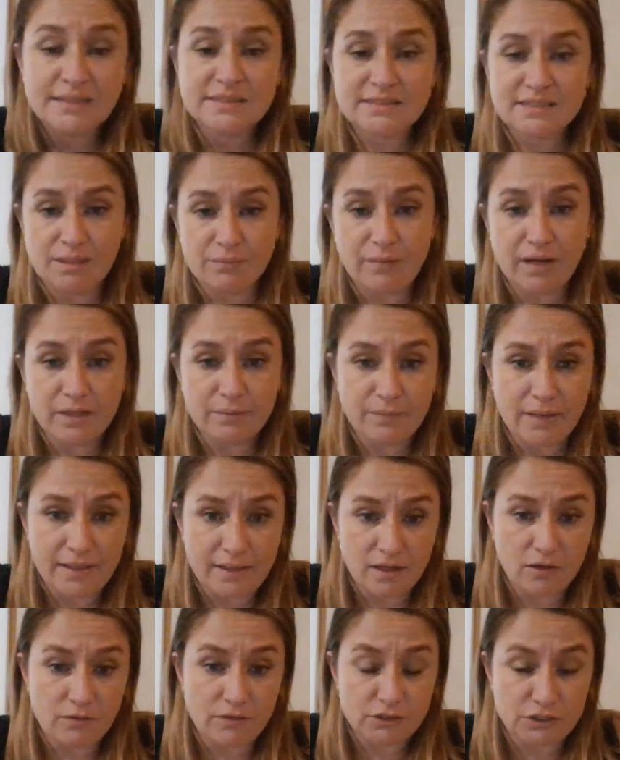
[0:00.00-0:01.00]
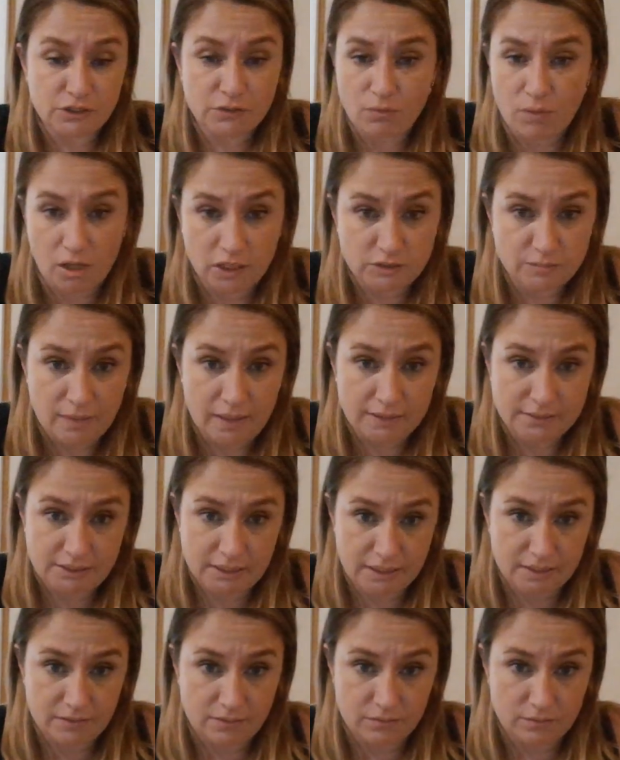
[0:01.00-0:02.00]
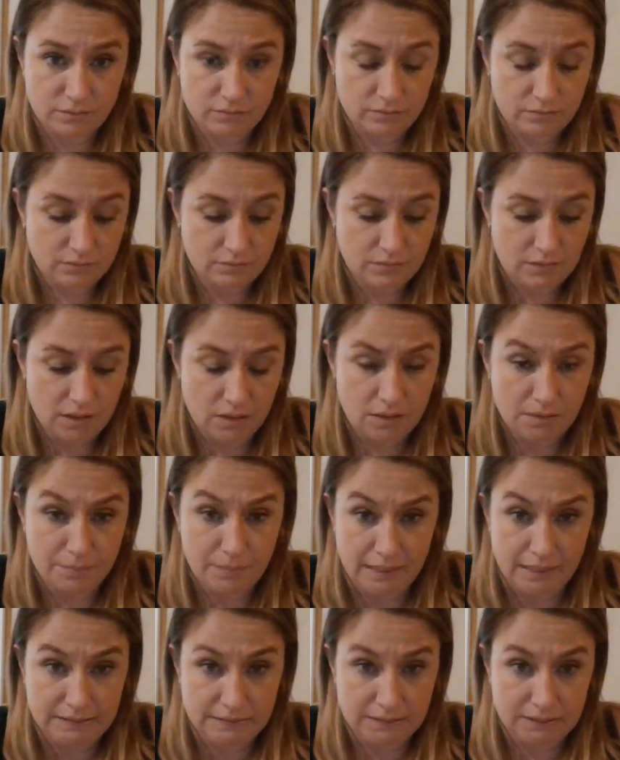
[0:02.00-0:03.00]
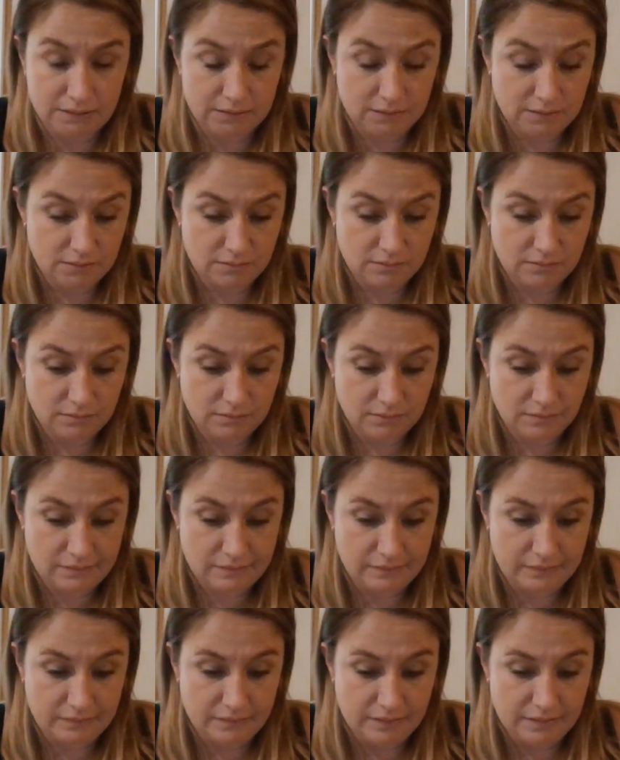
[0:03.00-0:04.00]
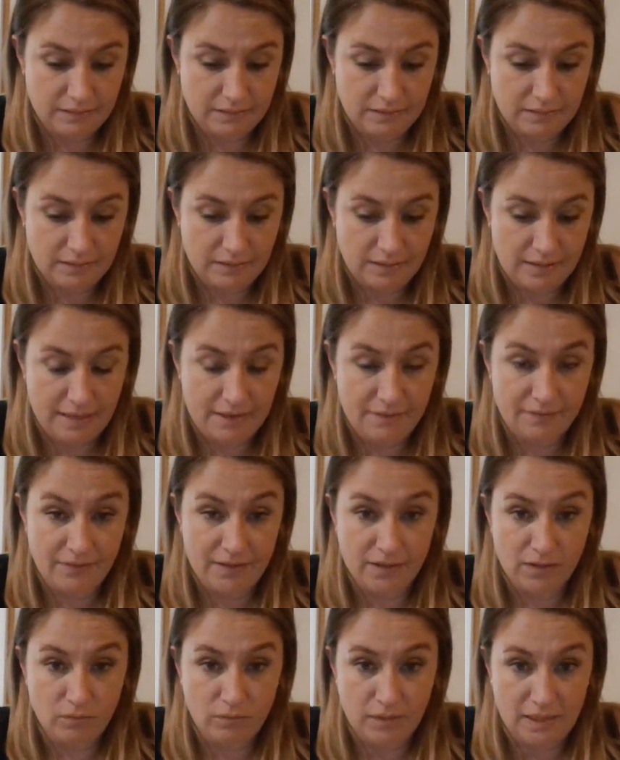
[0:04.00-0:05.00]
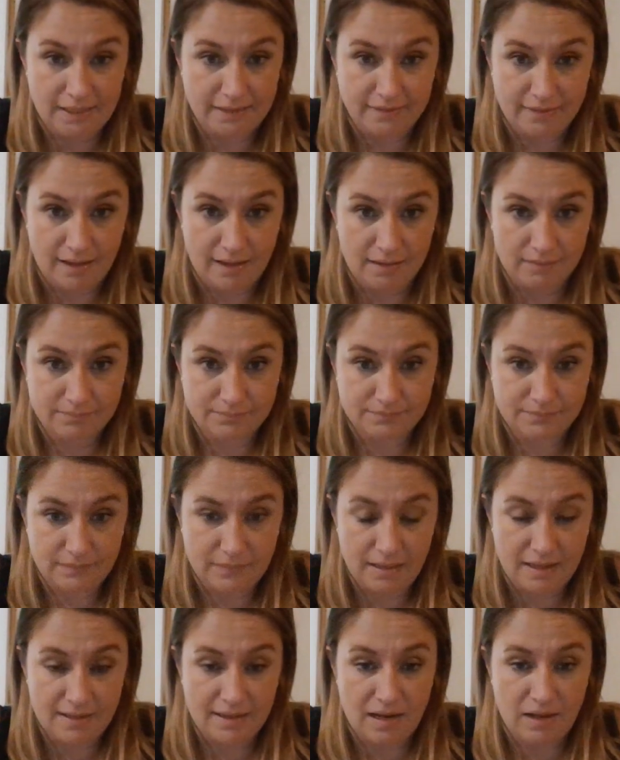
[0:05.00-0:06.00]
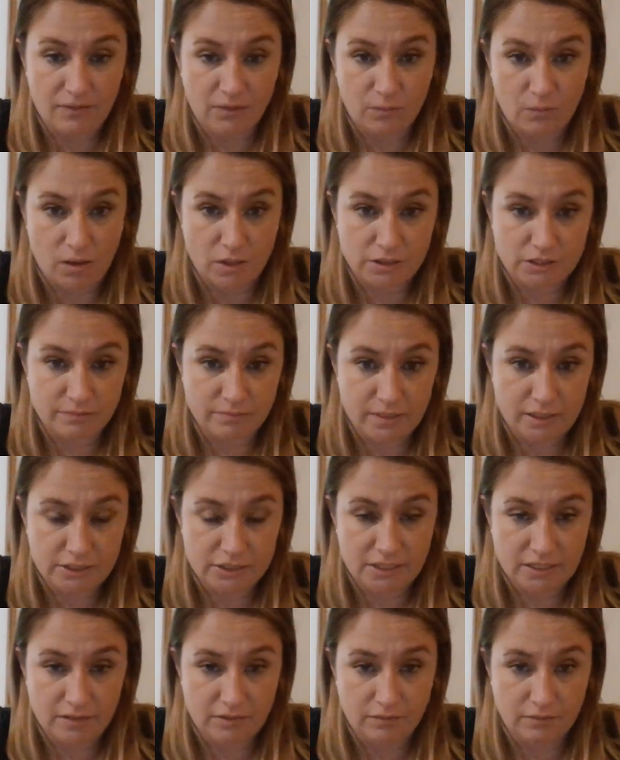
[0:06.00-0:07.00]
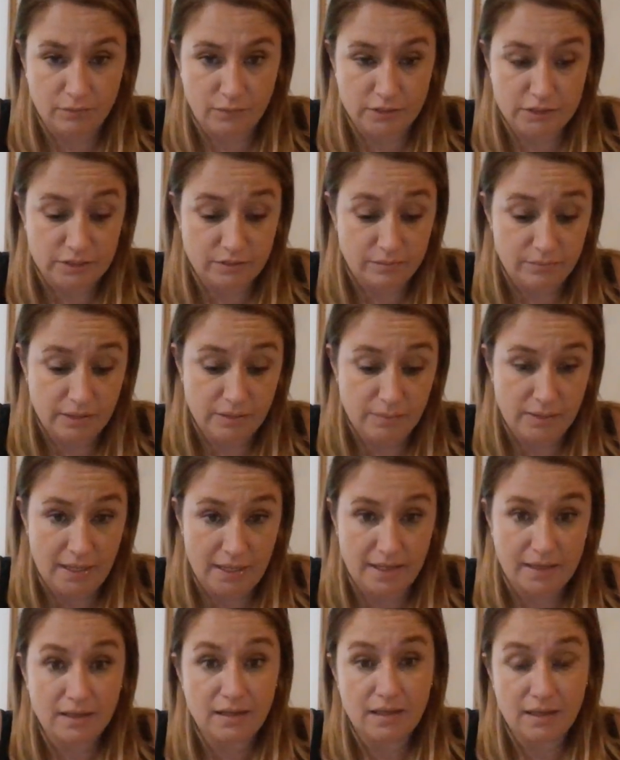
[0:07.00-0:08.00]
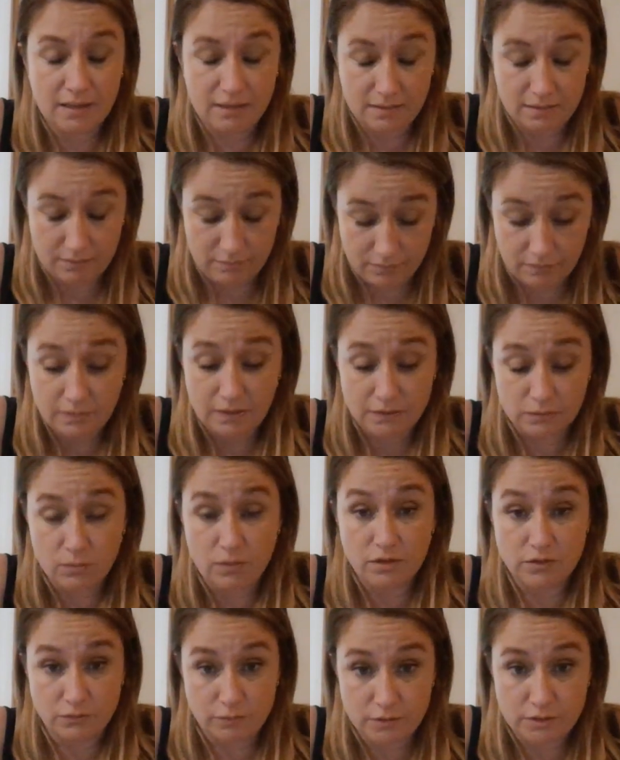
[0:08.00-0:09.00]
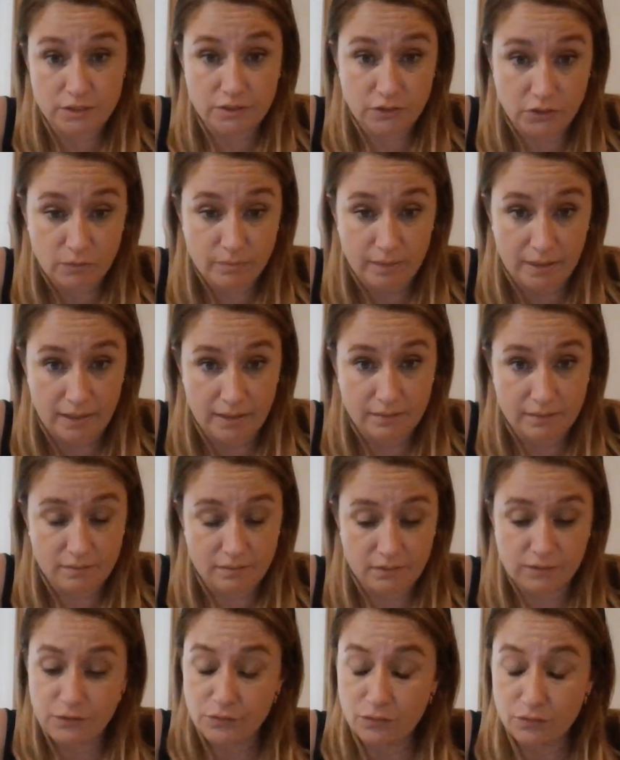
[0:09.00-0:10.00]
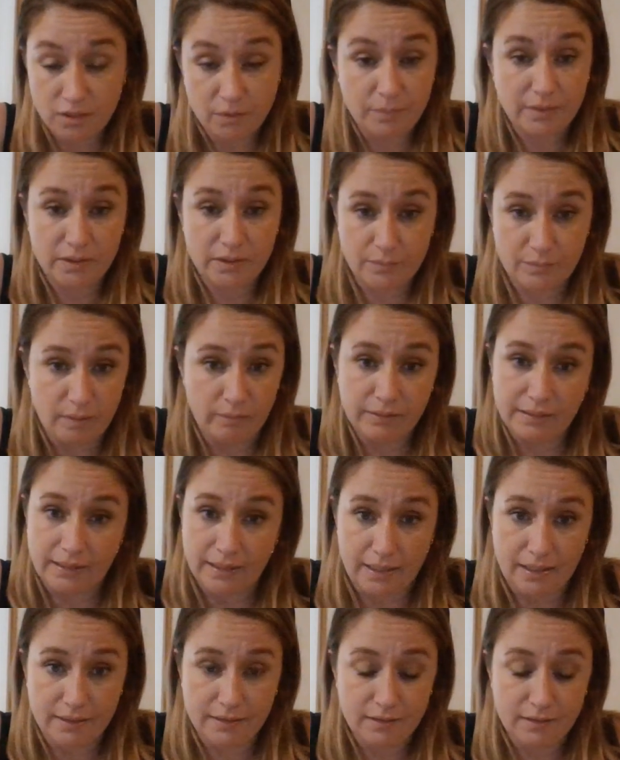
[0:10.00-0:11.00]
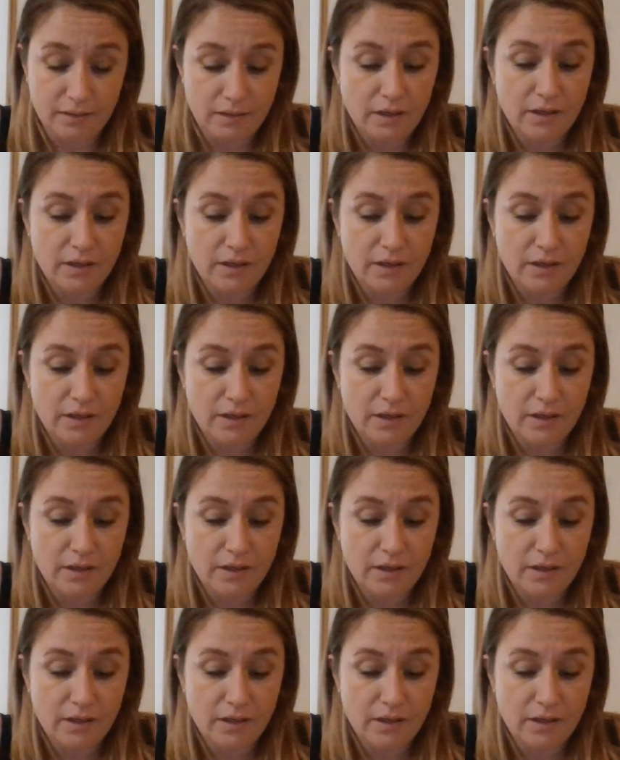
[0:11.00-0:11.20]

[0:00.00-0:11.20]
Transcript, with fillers: somebody may know that you watch my channel, Pisces, and they don't like that, and now they're watching my channel wishing me bad, and as well as wishing you bad. You could be in the public eye.